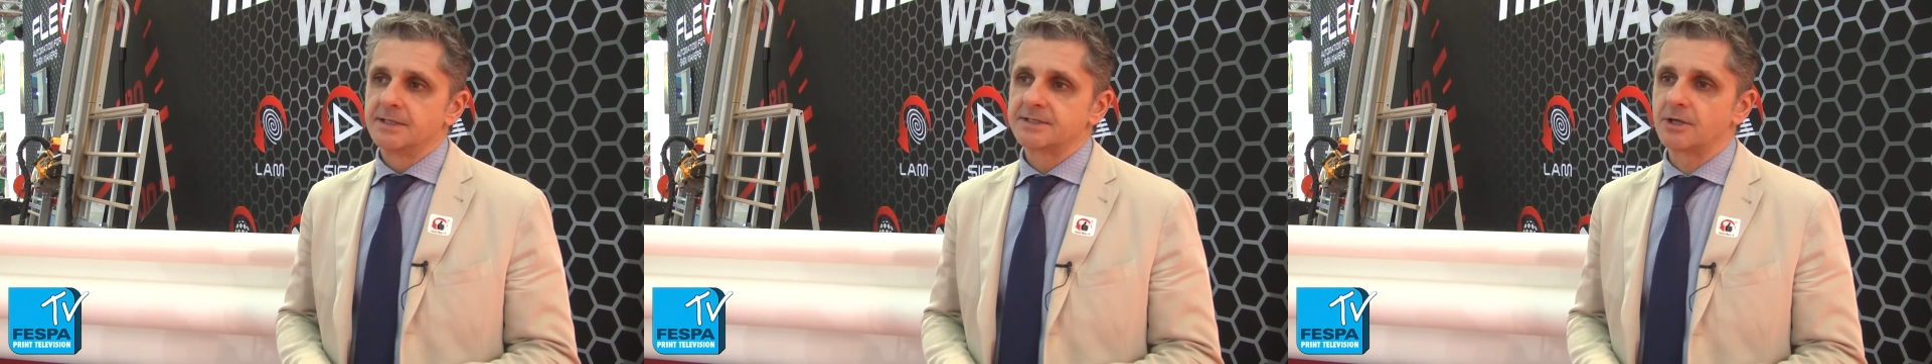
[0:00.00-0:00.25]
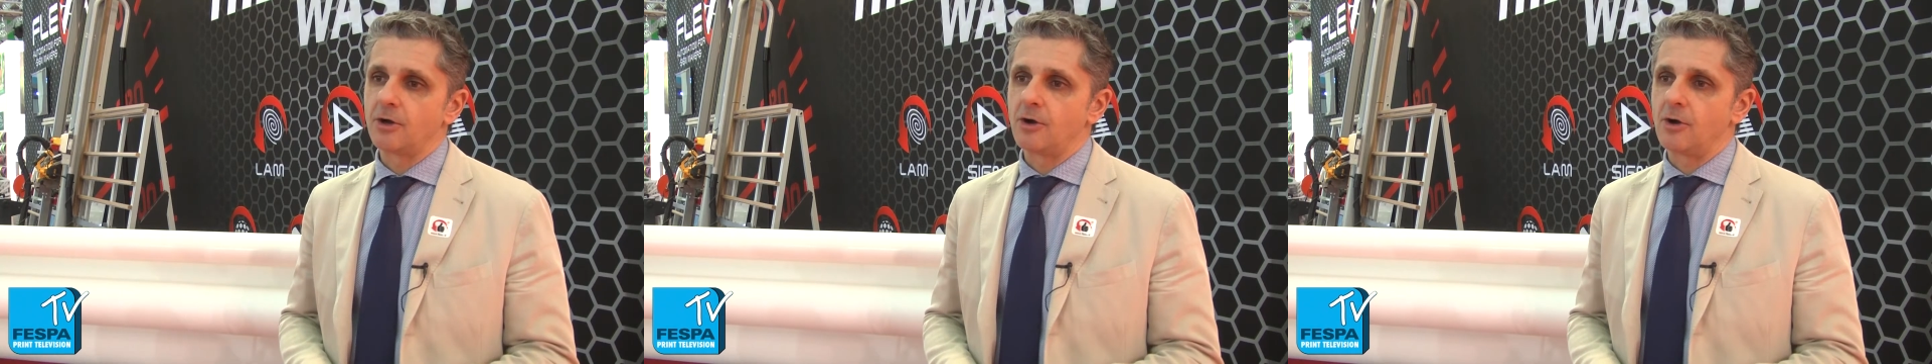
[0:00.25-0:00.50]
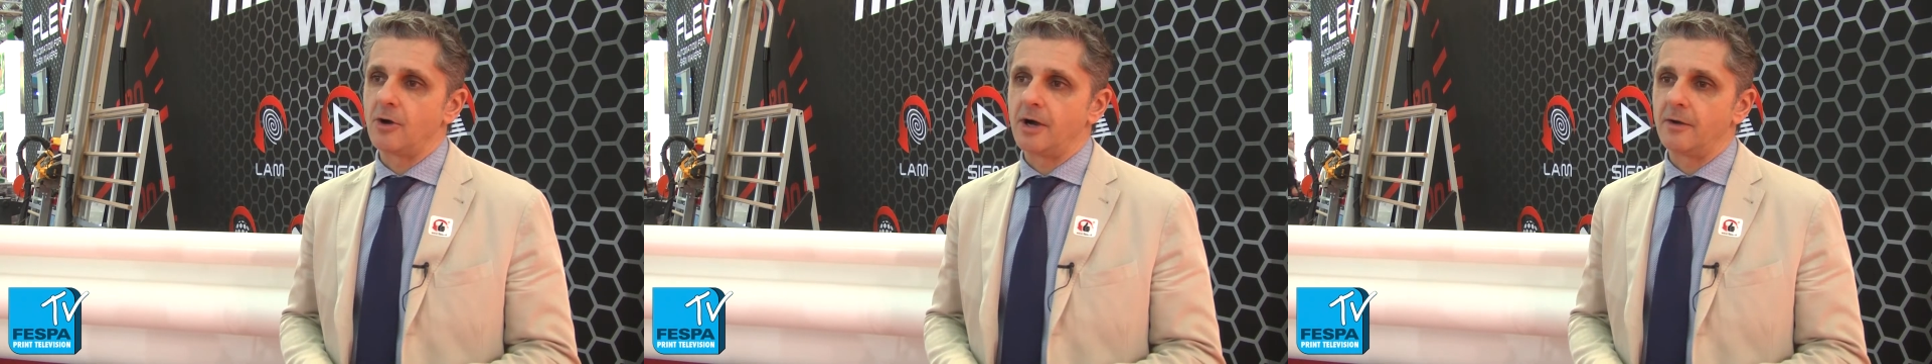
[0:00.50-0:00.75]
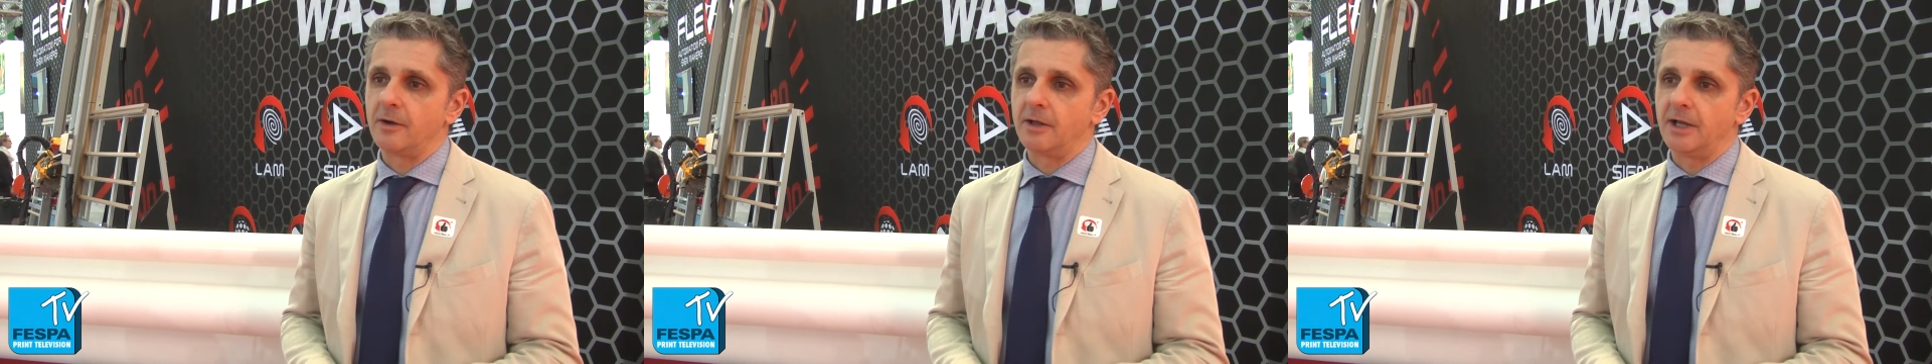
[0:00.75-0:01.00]
So
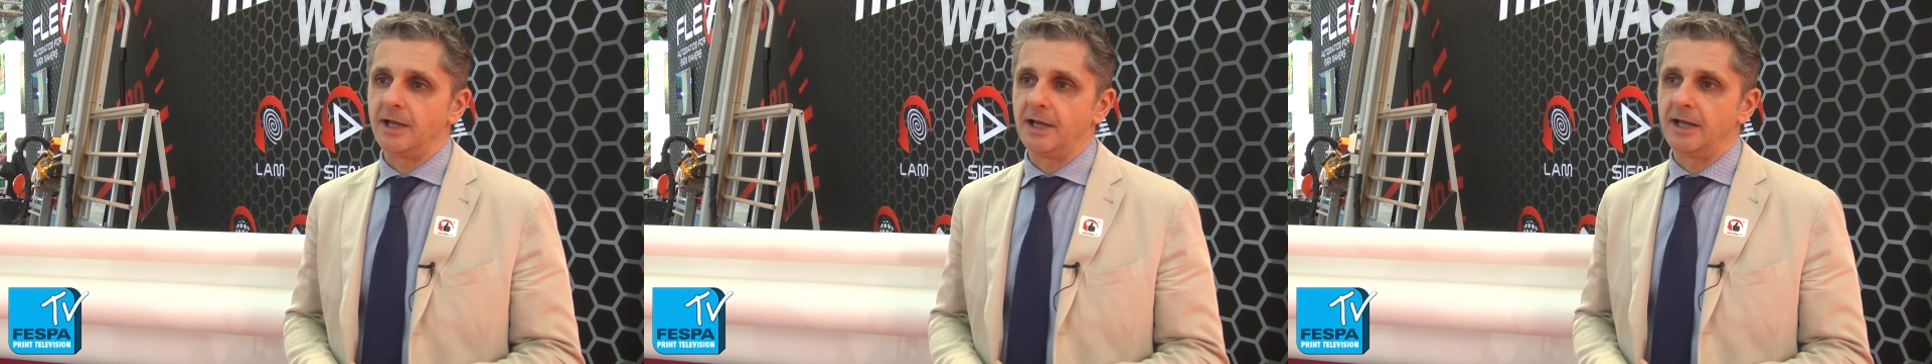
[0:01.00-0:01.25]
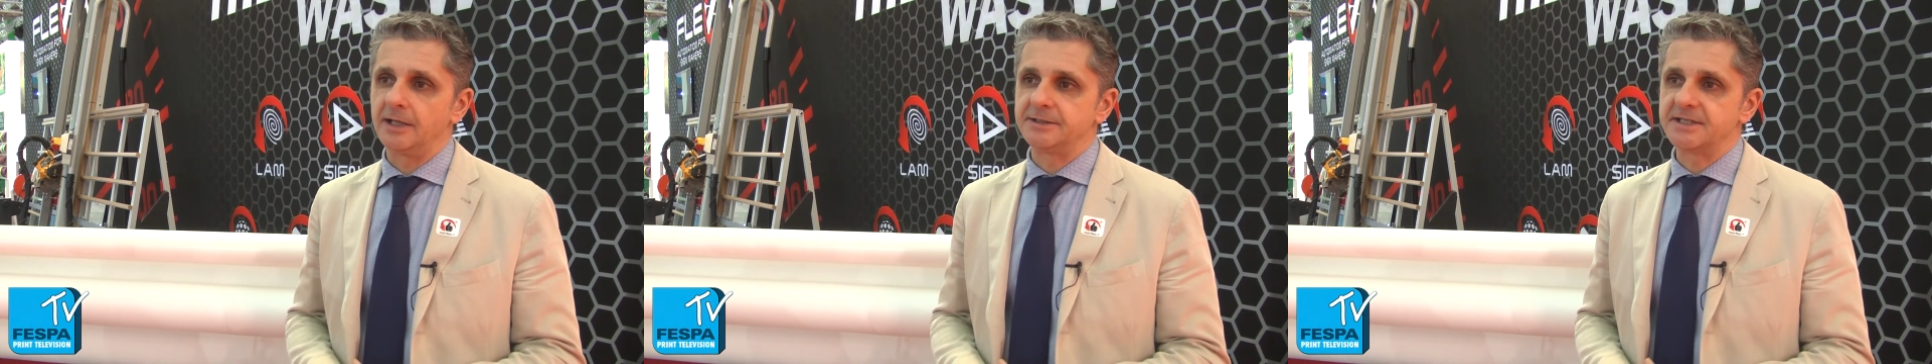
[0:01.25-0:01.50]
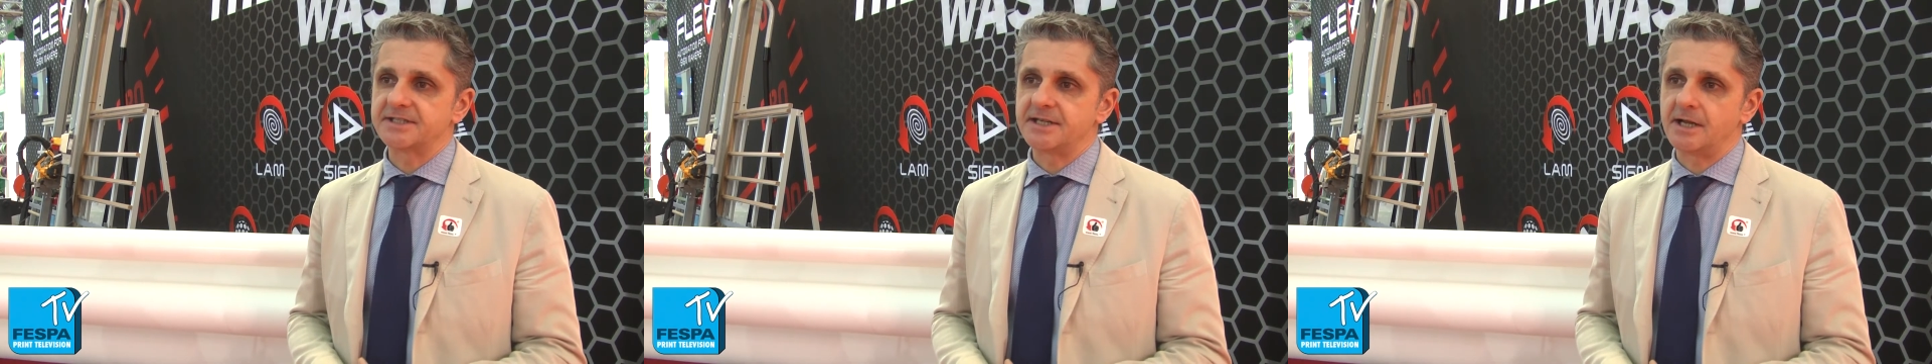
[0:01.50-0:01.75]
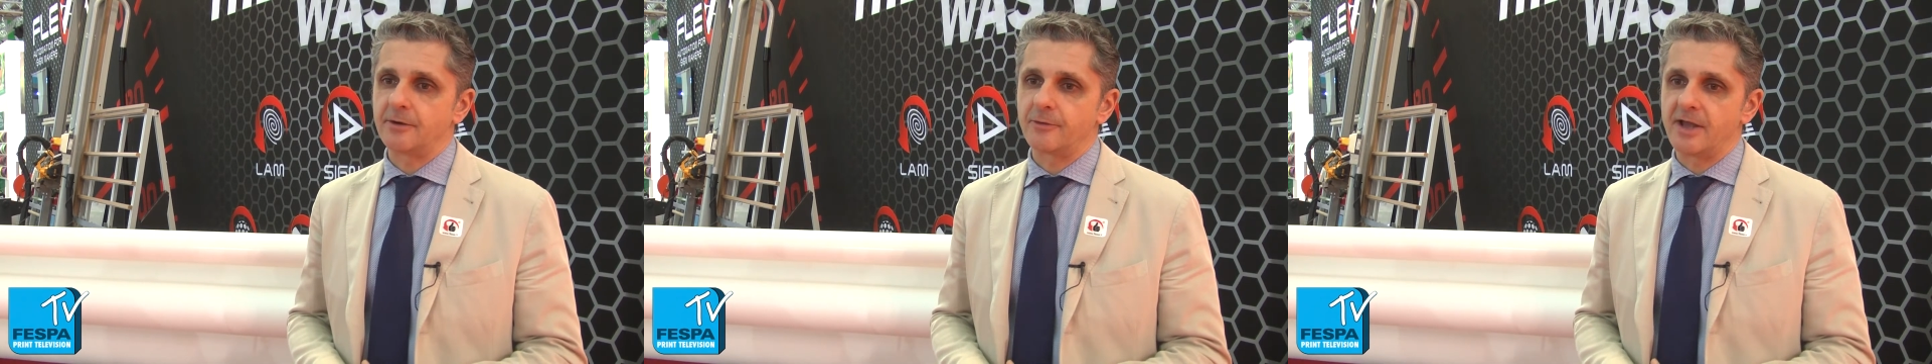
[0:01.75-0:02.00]
uh, this year